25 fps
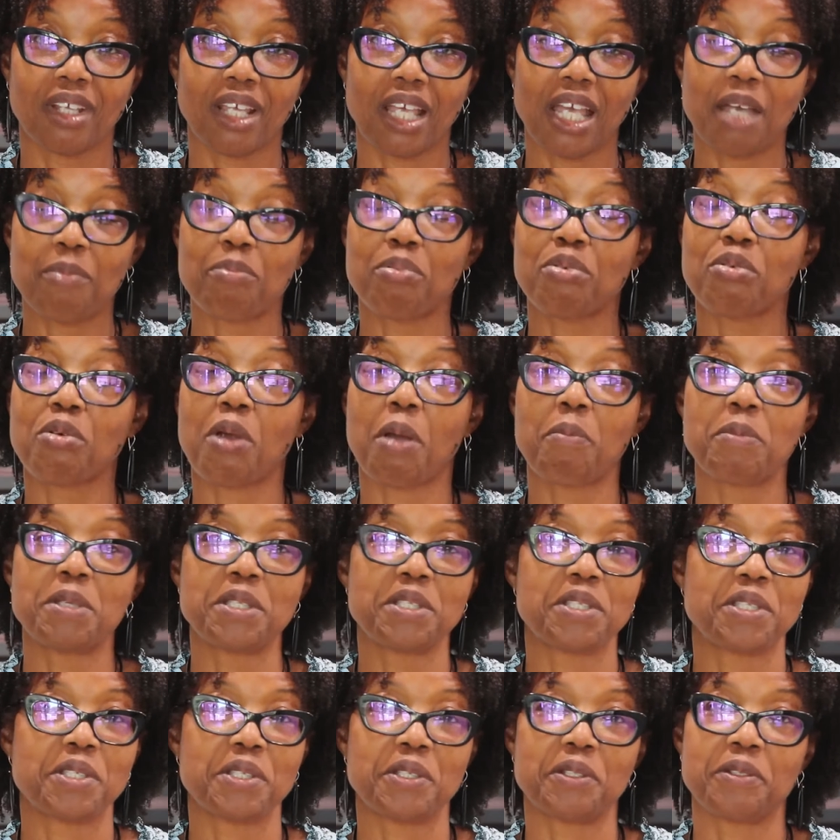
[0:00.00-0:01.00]
I
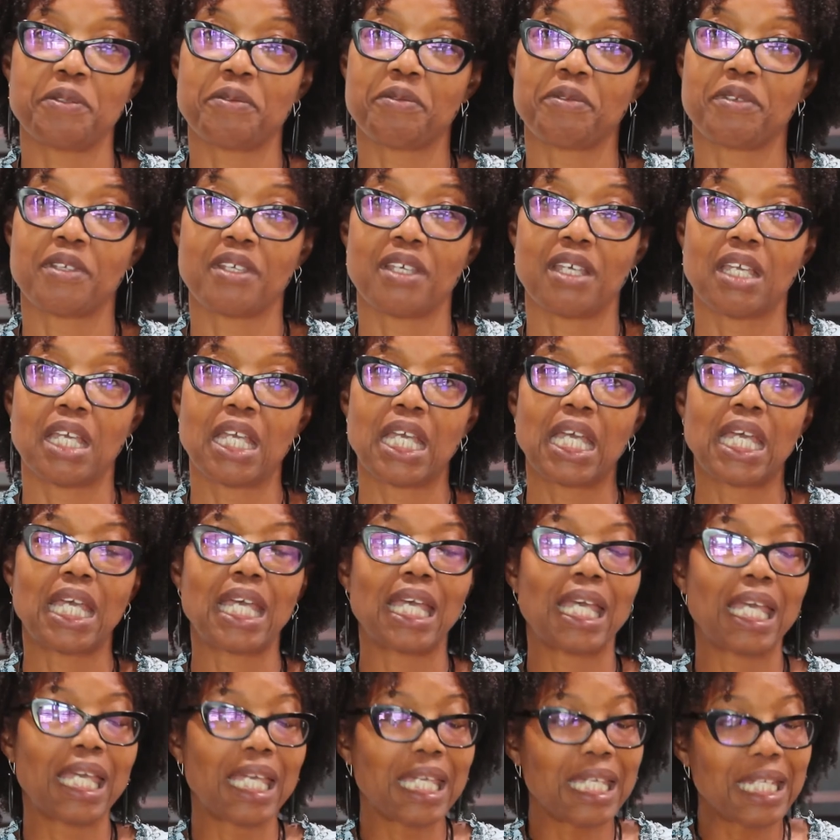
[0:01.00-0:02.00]
promise you,
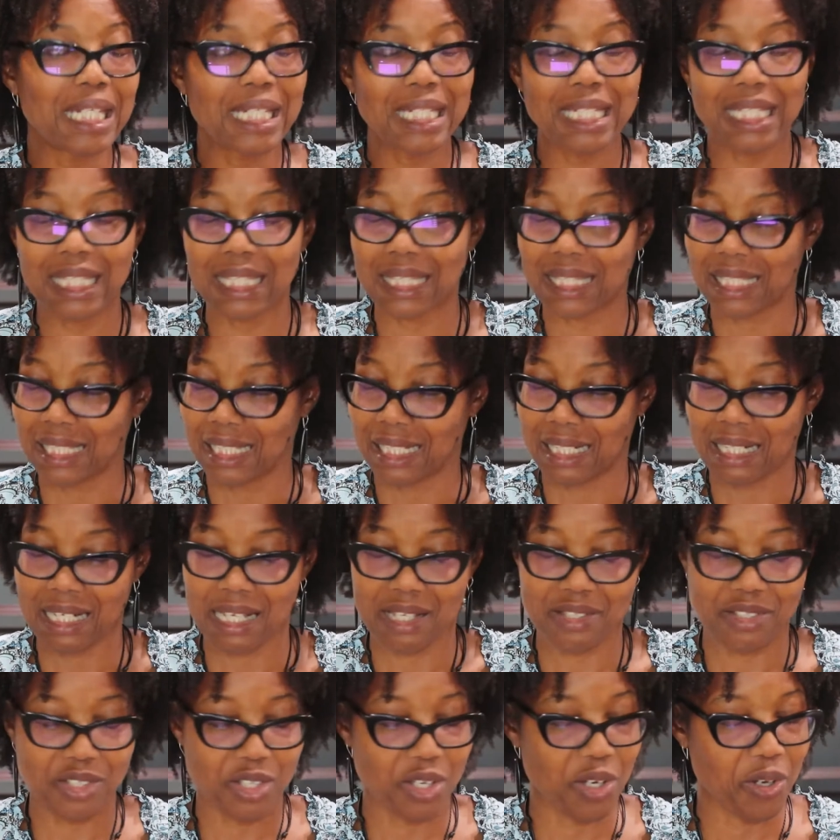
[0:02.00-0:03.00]
anything
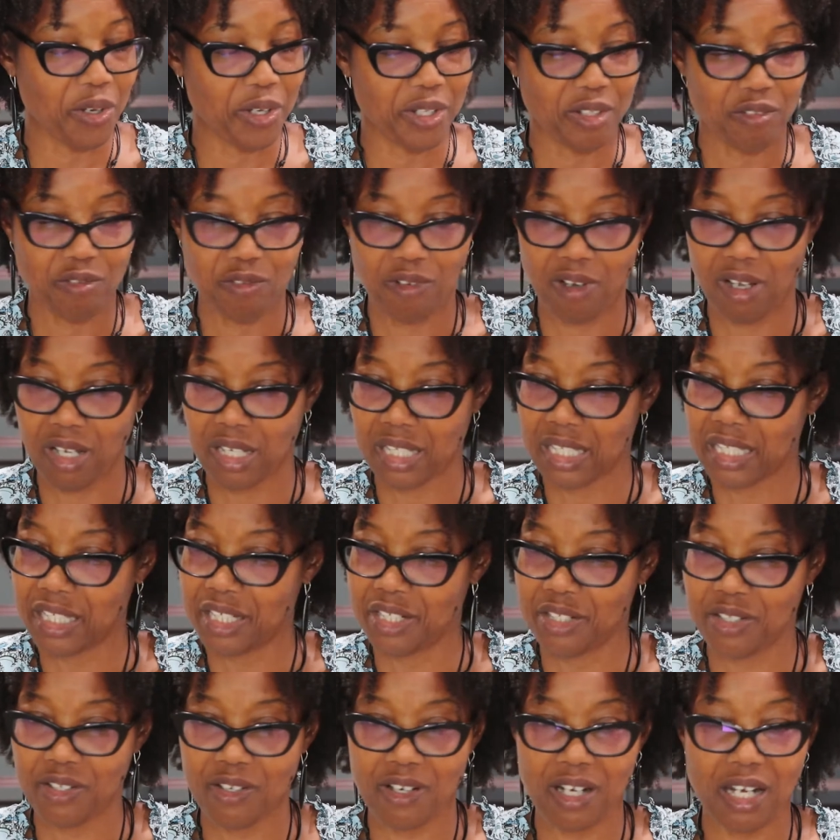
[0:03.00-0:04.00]
that's going wrong
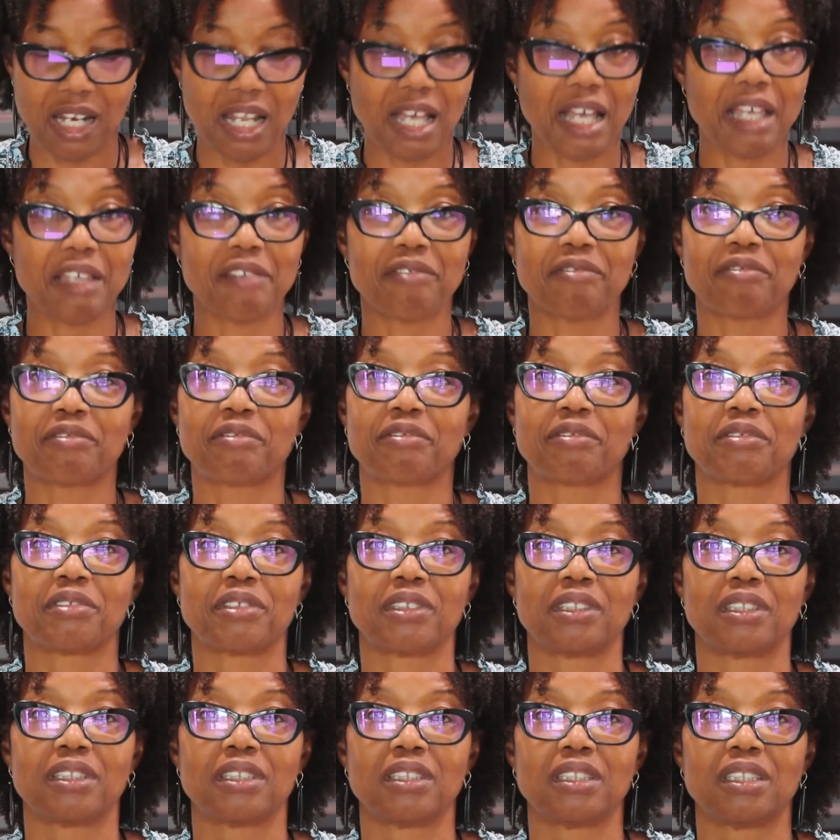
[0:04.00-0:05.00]
in your life,
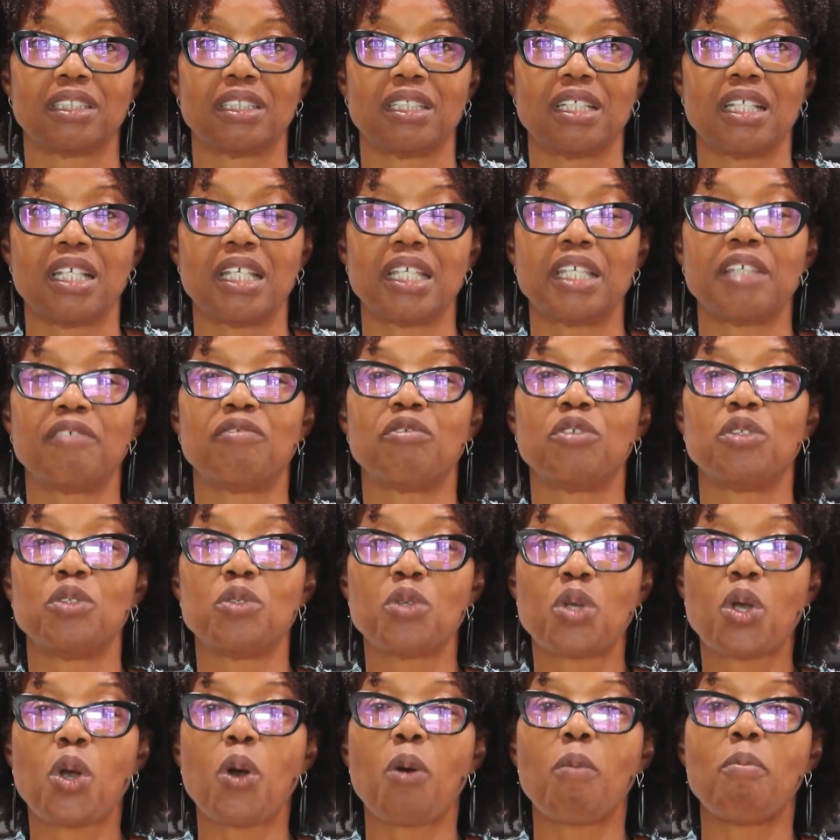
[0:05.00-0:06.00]
if
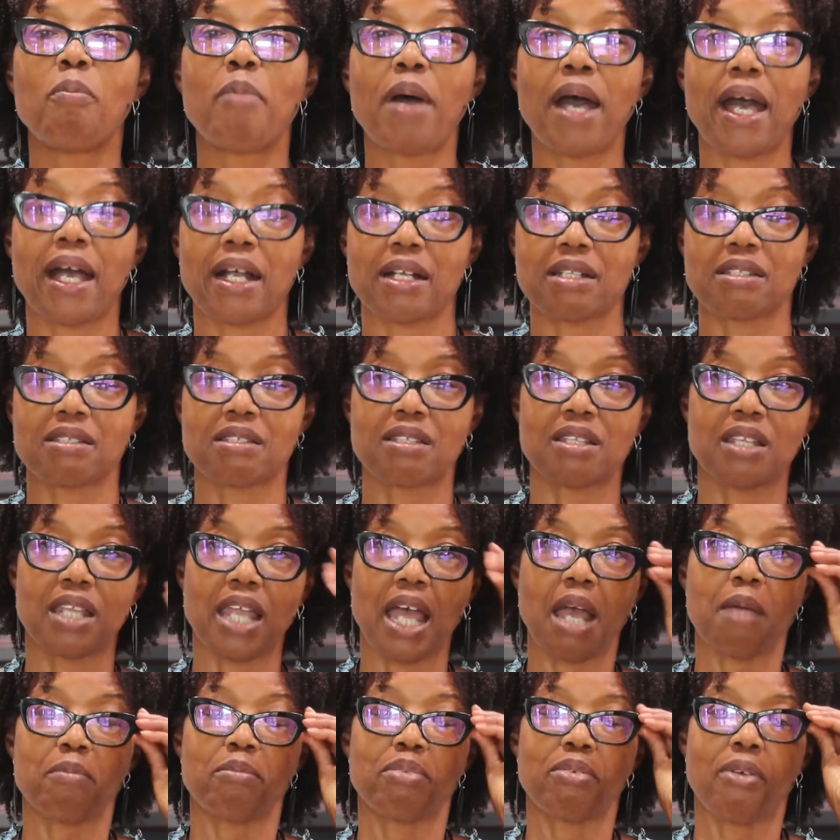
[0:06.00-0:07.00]
you go back to
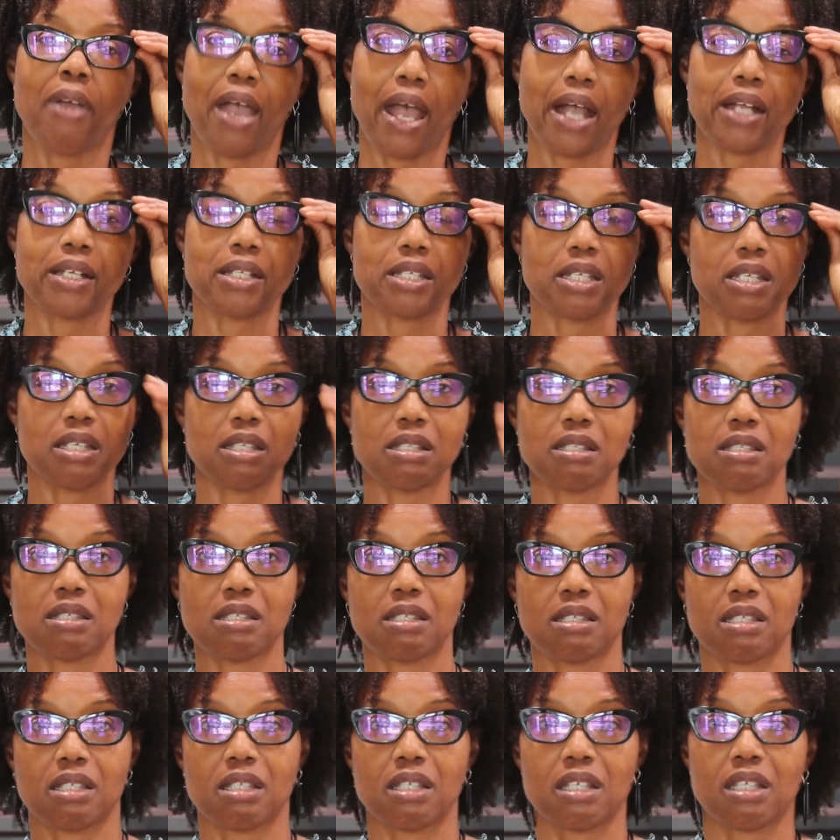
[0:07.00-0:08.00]
that
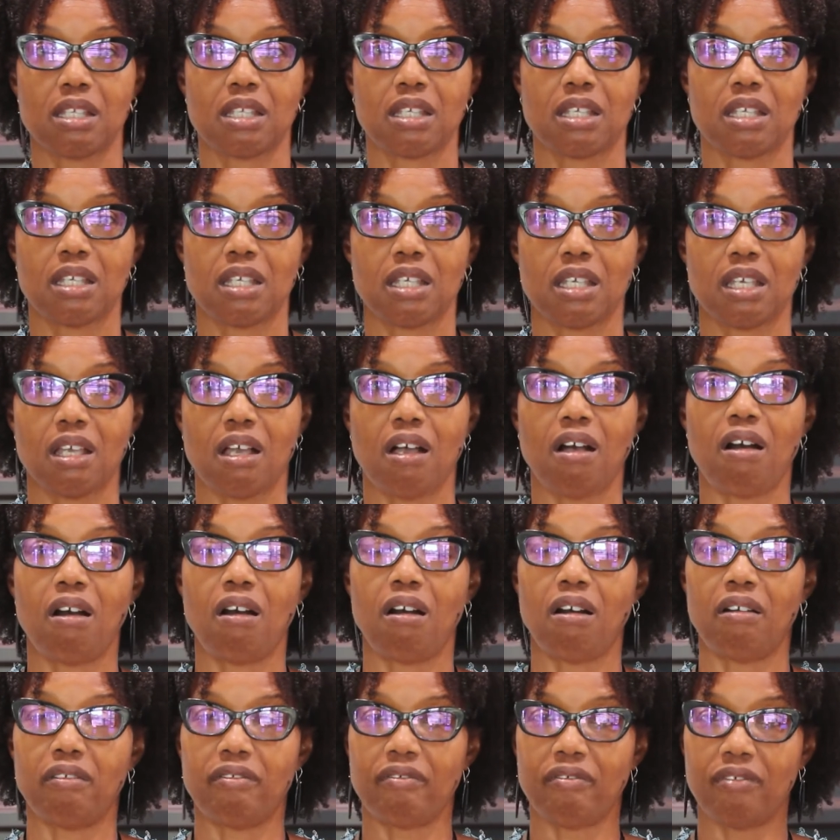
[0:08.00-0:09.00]
practice
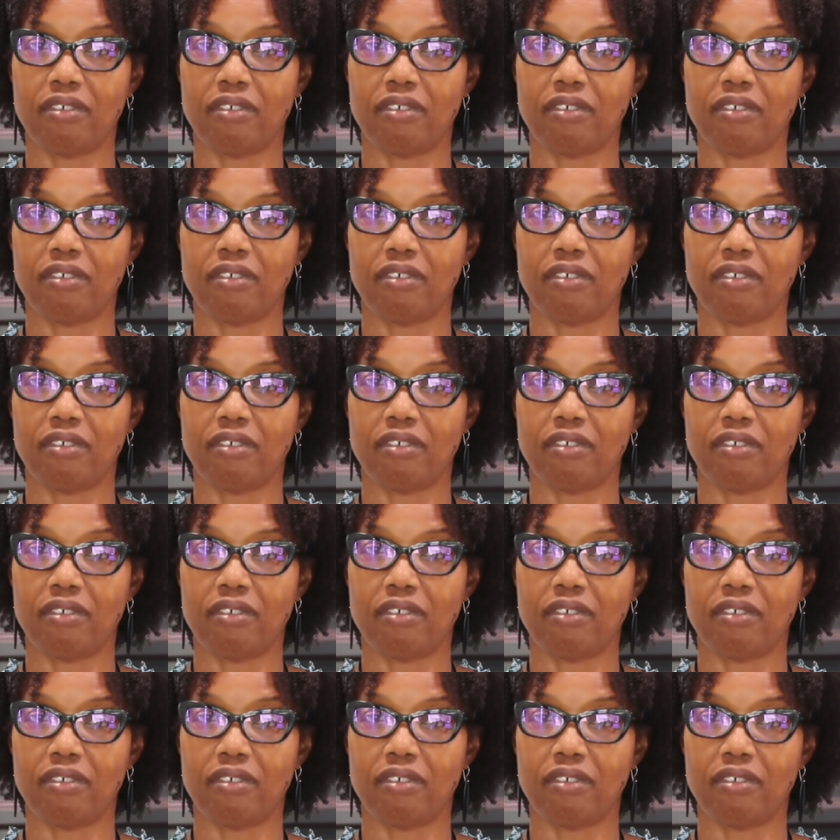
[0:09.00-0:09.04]
of